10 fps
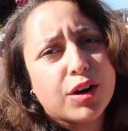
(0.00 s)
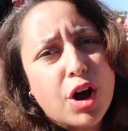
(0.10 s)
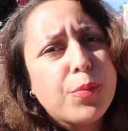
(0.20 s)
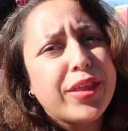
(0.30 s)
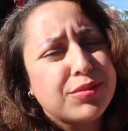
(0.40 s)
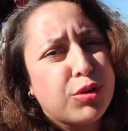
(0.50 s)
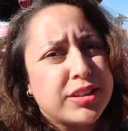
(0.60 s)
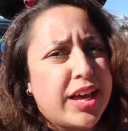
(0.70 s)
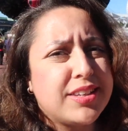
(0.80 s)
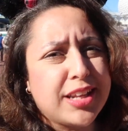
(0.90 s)
I hope that
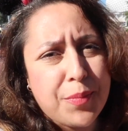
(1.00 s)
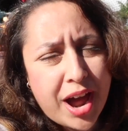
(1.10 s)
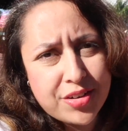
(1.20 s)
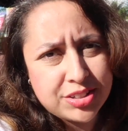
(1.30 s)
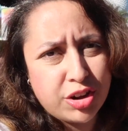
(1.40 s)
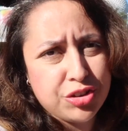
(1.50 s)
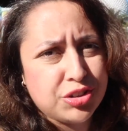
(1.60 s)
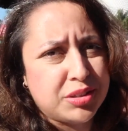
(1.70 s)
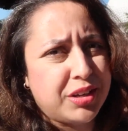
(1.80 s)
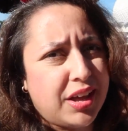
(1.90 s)
one day Disneyland Paris starts
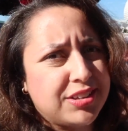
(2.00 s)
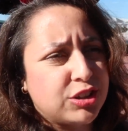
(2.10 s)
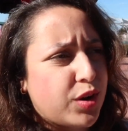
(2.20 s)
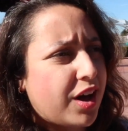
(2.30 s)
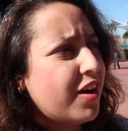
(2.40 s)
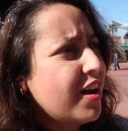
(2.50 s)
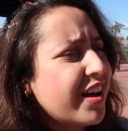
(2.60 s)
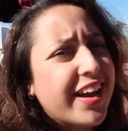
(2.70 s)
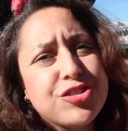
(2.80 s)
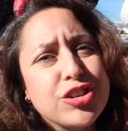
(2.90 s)
do something like this as well.
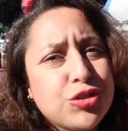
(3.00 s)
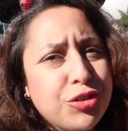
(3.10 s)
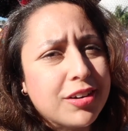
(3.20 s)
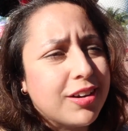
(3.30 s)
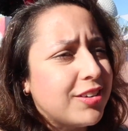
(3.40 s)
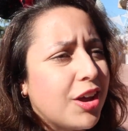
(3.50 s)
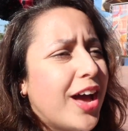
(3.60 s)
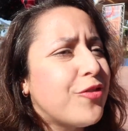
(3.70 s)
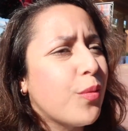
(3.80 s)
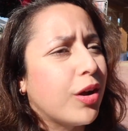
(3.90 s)
It's just fun. I know
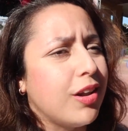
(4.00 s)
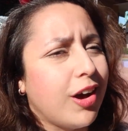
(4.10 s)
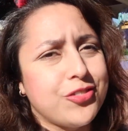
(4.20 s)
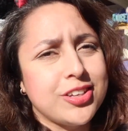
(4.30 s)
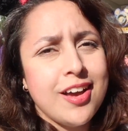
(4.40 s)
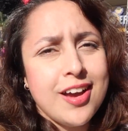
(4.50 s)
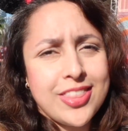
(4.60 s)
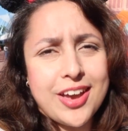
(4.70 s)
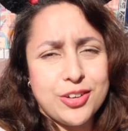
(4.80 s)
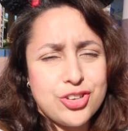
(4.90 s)
everyone loves
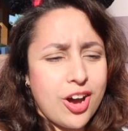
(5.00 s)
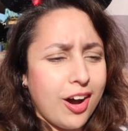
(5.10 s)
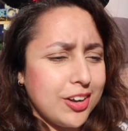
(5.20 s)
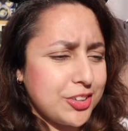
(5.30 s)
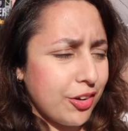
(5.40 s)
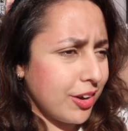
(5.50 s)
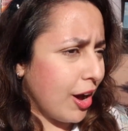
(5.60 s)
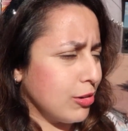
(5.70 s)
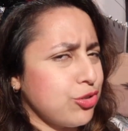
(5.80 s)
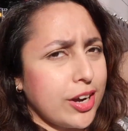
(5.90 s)
their inner child going
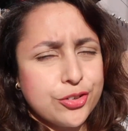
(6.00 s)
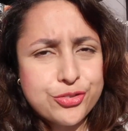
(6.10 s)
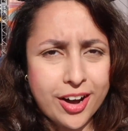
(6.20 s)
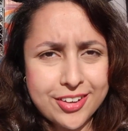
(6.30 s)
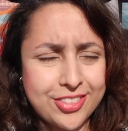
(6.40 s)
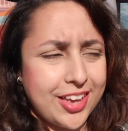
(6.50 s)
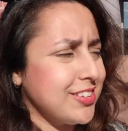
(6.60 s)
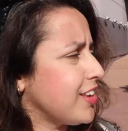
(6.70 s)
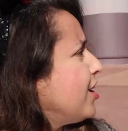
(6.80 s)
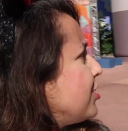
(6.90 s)
out and trying to find things.